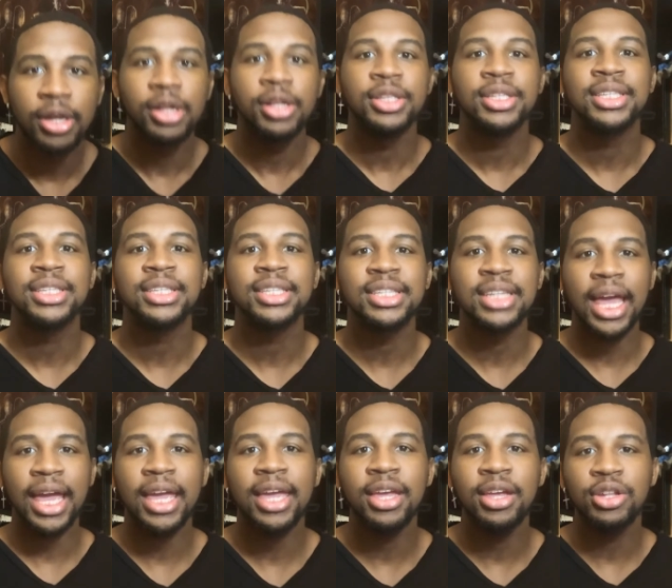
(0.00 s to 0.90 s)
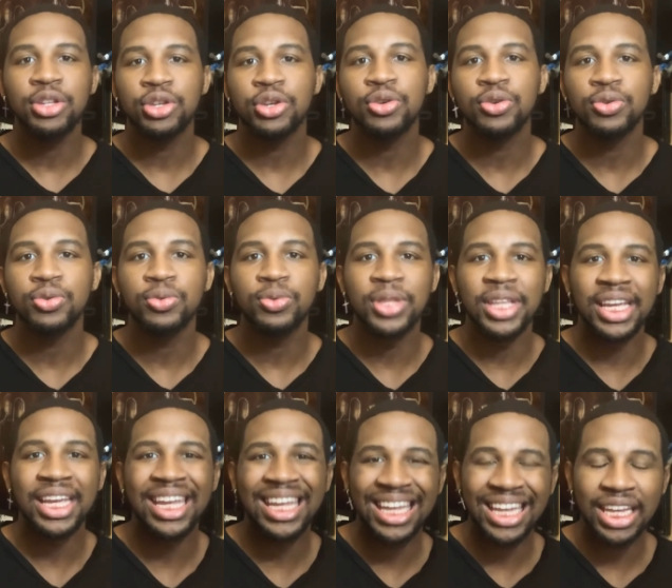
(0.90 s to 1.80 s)
stay to
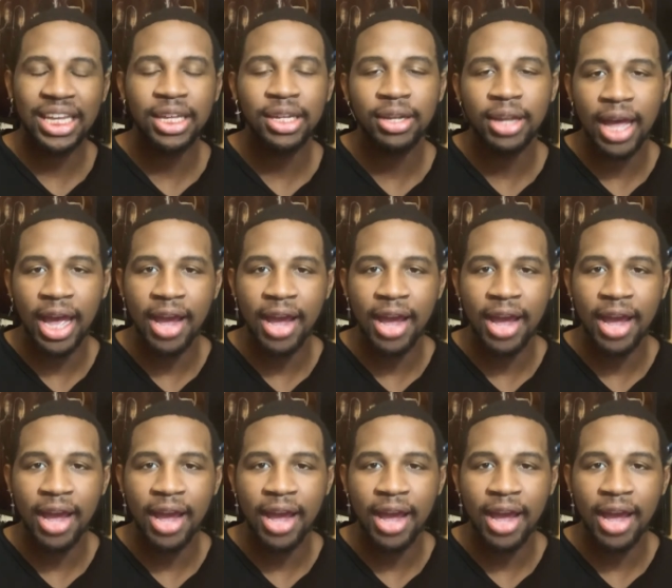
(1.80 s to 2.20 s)
the end